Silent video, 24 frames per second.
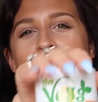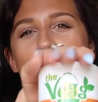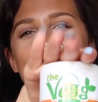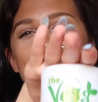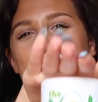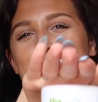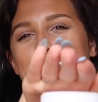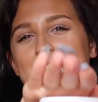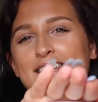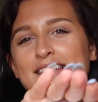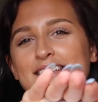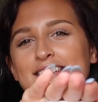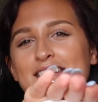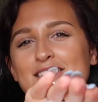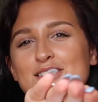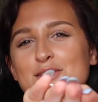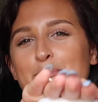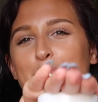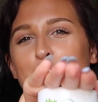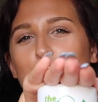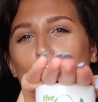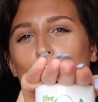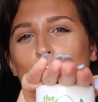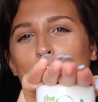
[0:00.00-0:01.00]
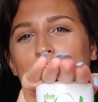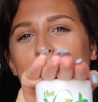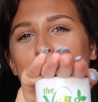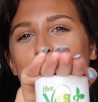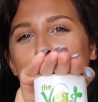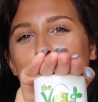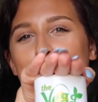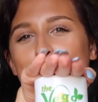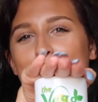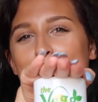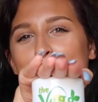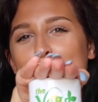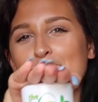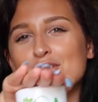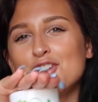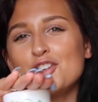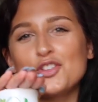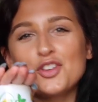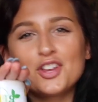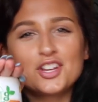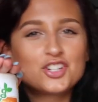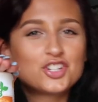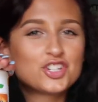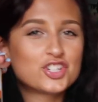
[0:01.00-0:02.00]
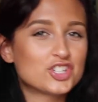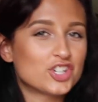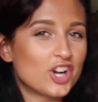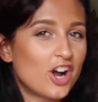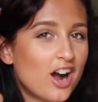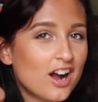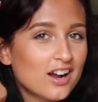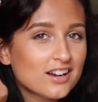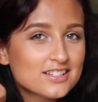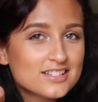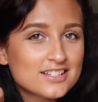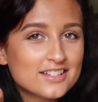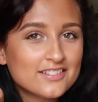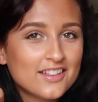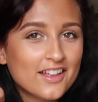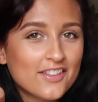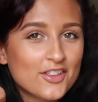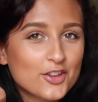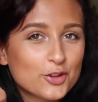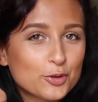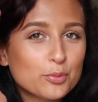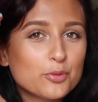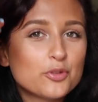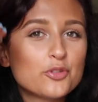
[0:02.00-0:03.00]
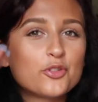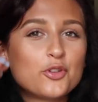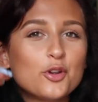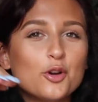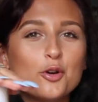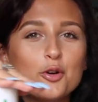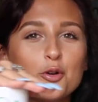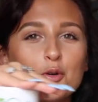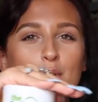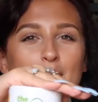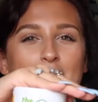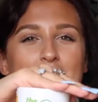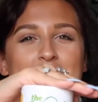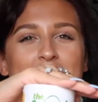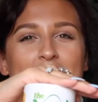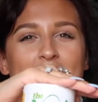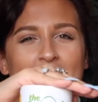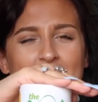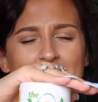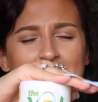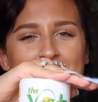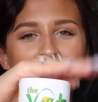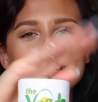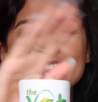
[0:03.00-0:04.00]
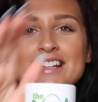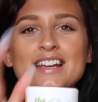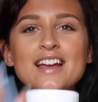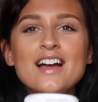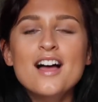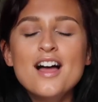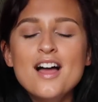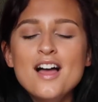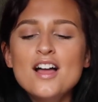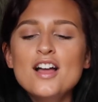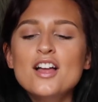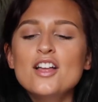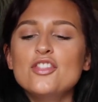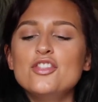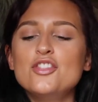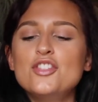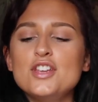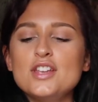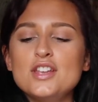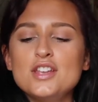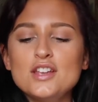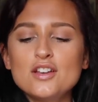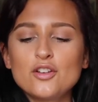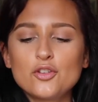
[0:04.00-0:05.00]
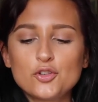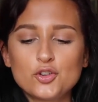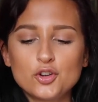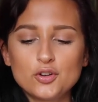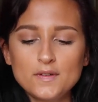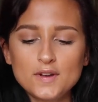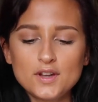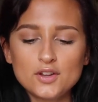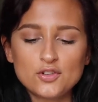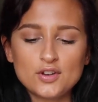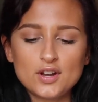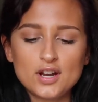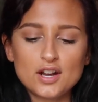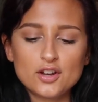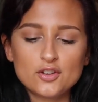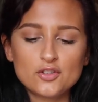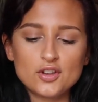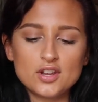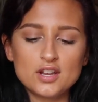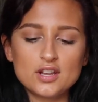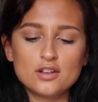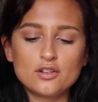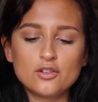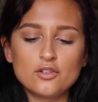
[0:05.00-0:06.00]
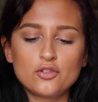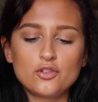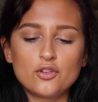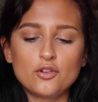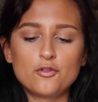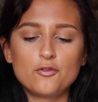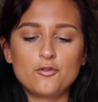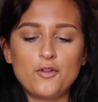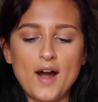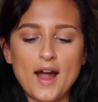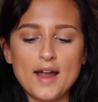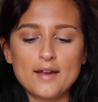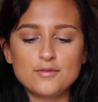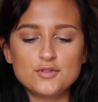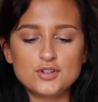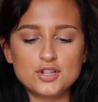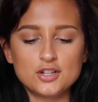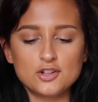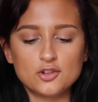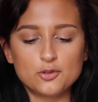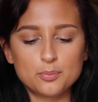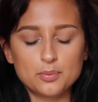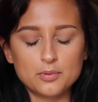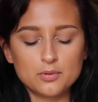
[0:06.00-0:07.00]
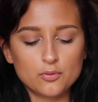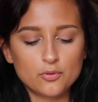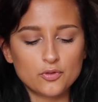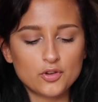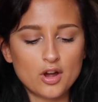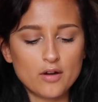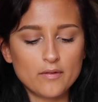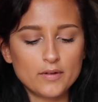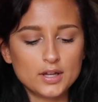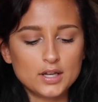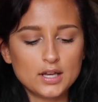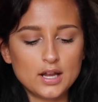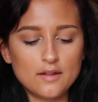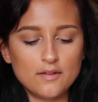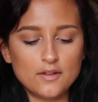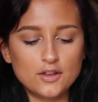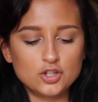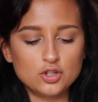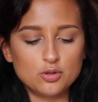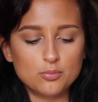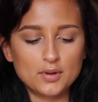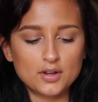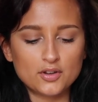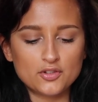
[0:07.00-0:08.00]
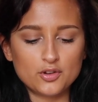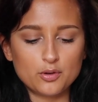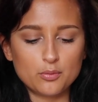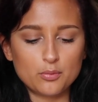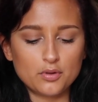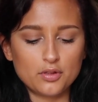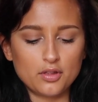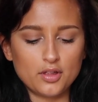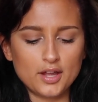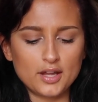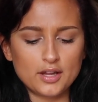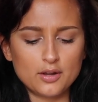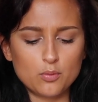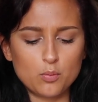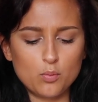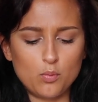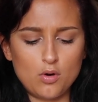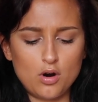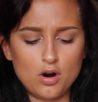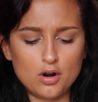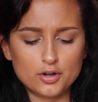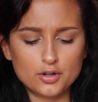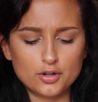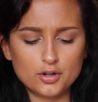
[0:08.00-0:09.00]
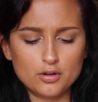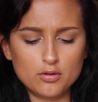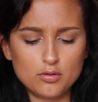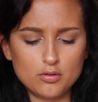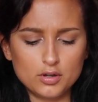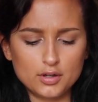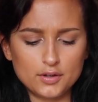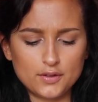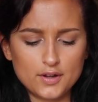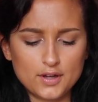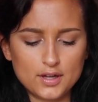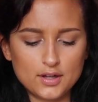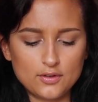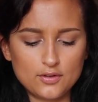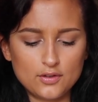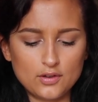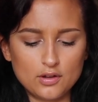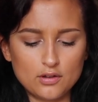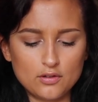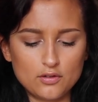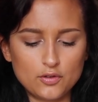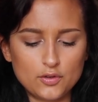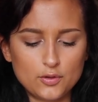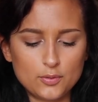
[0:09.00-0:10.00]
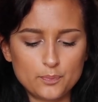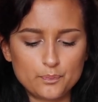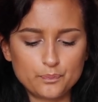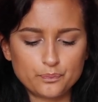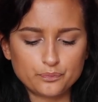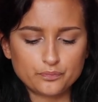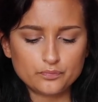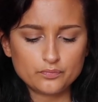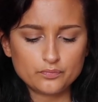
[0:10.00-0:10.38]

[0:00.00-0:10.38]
I wouldn't say disappointed, but maybe just like shocked that this was so tiny. The serving size is 5 teaspoons of it, and then you mix it with like water, or I think it says,